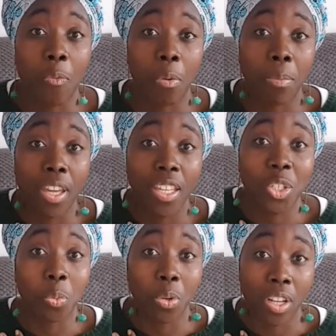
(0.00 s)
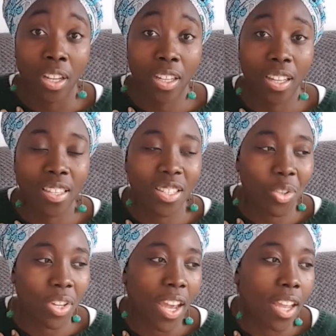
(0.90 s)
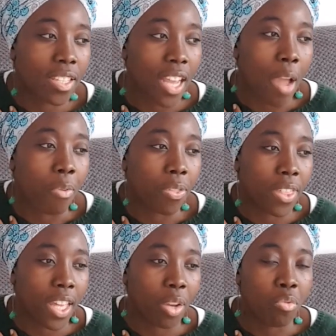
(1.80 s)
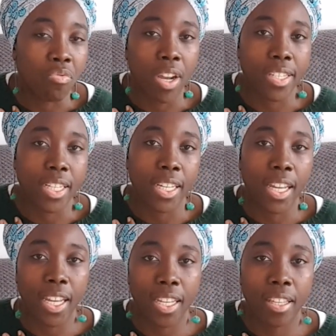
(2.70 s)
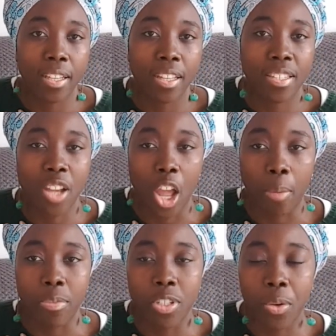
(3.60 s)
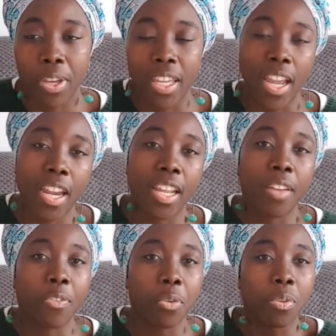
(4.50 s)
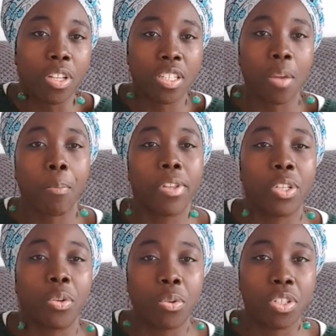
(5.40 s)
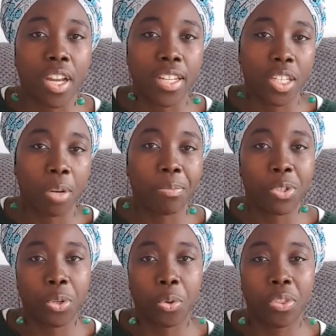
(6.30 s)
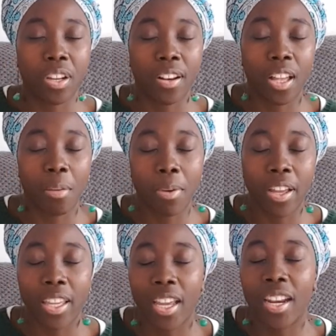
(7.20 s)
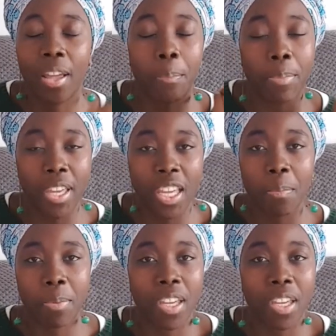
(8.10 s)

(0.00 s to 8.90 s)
for me to work to get everything ready in time. So again, if you are somebody who signed up to the club, again, a big